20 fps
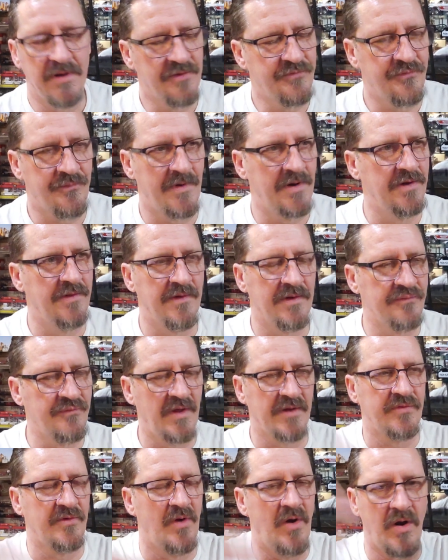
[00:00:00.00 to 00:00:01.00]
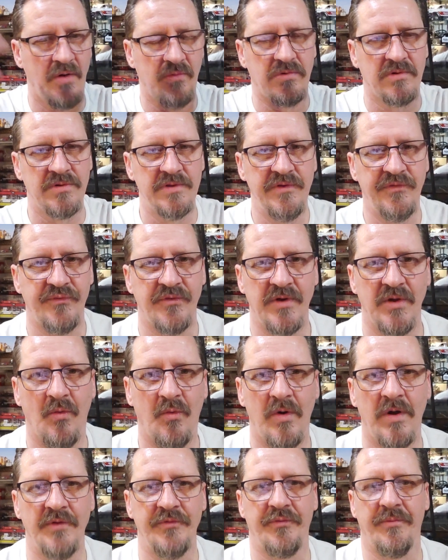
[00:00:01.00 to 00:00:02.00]
It's funny, there's like they're all releasing at
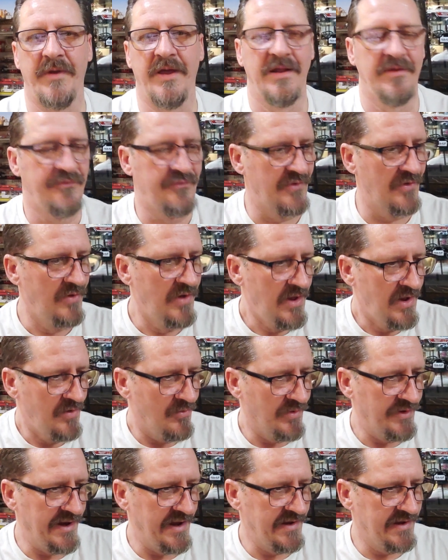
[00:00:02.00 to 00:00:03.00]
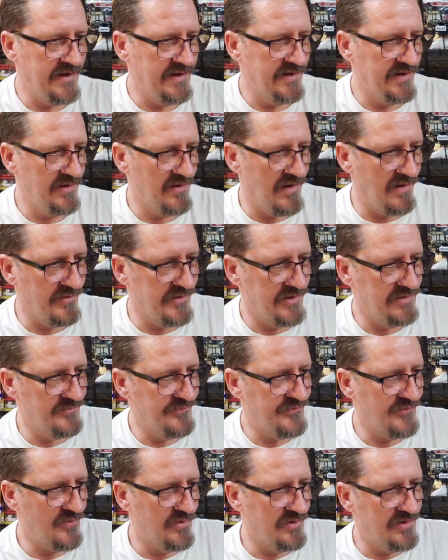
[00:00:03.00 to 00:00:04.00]
once, man. So when they get here, I'll get
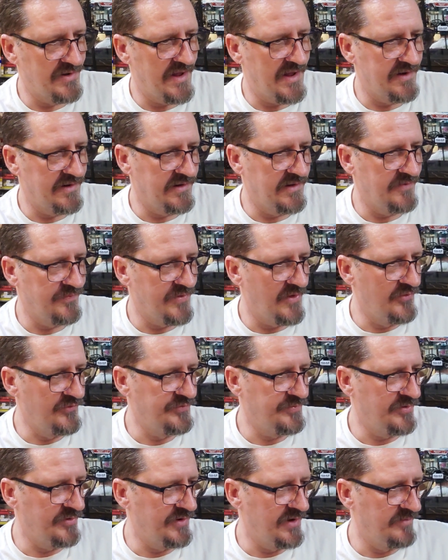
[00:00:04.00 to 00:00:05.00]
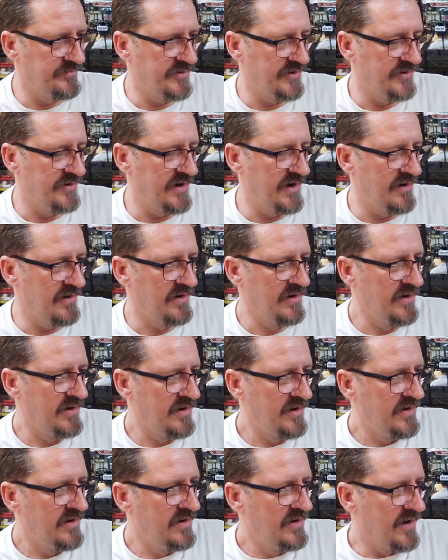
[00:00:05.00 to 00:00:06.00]
them sorted out and get those put up in there.
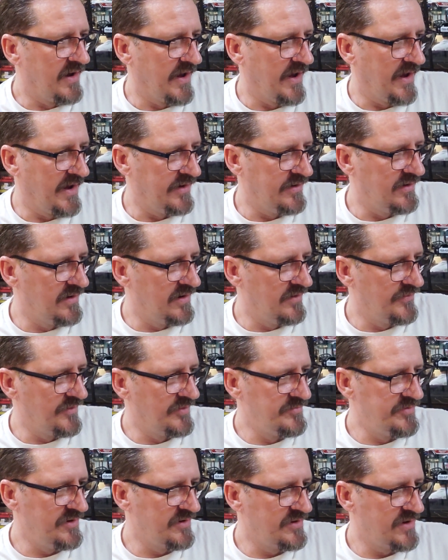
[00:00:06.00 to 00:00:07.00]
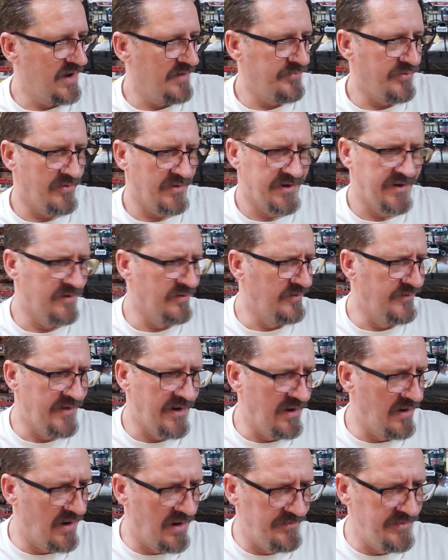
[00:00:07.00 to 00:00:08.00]
And uh, there'll be a couple here and
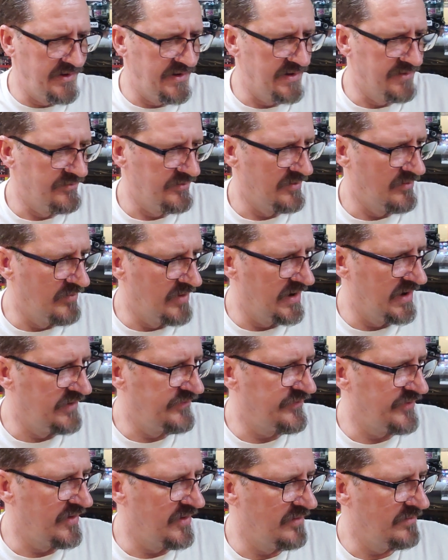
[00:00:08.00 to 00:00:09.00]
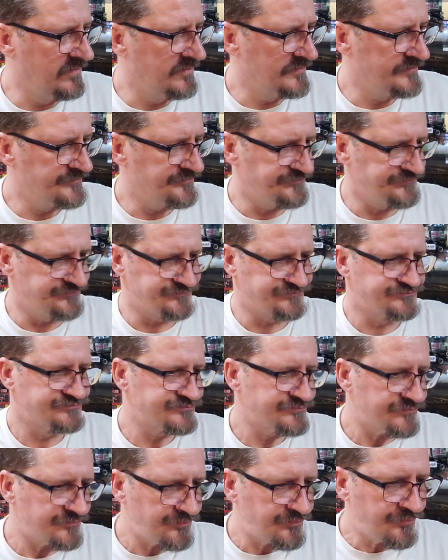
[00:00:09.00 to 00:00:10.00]
there I'll be giving away, so
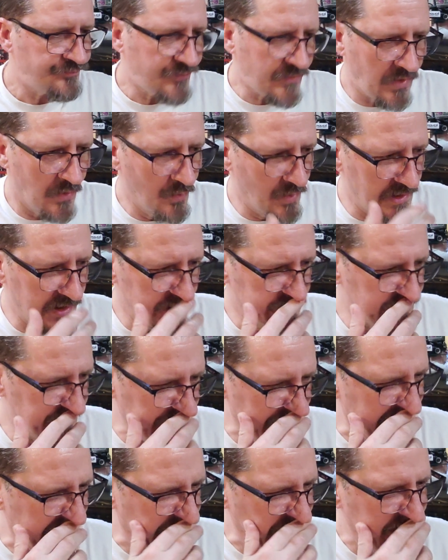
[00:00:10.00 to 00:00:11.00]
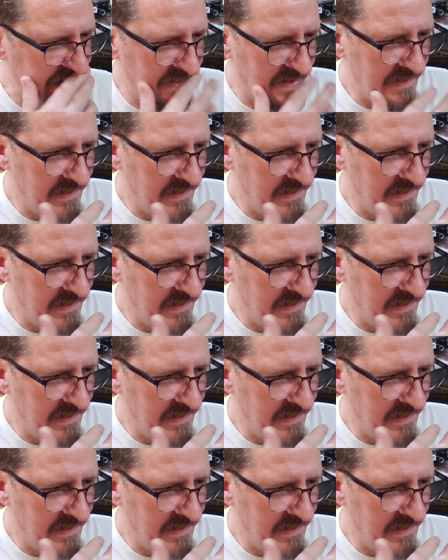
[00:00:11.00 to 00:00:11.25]
we'll get to that.